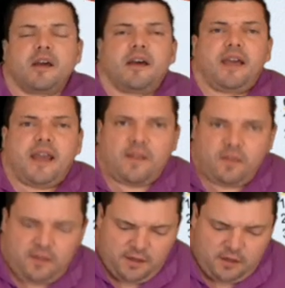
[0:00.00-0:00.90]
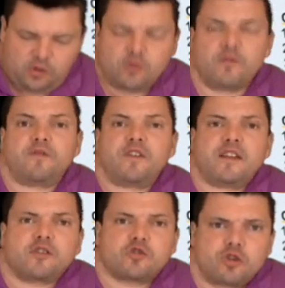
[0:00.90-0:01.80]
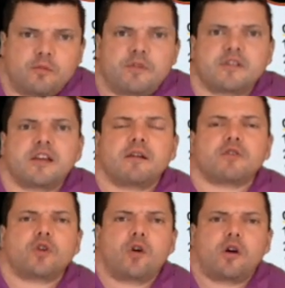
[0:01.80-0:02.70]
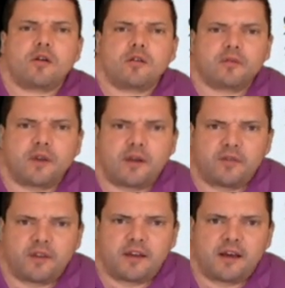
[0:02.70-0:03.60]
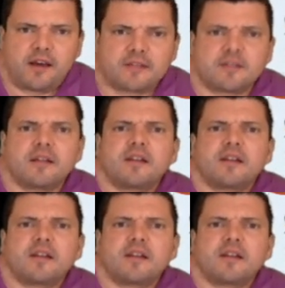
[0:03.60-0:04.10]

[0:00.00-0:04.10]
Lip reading: and the venous tributaries all around the gut.